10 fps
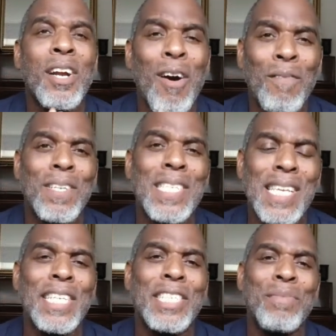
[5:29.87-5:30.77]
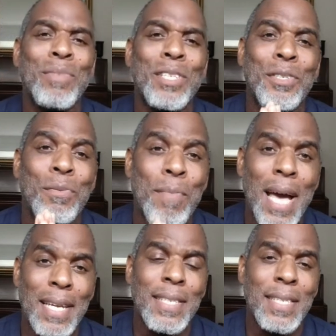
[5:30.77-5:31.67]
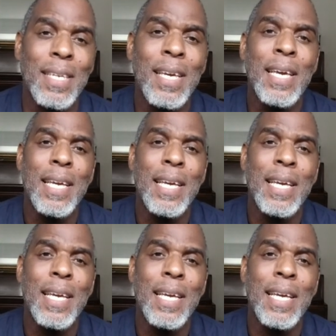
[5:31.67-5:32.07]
conversation with humanity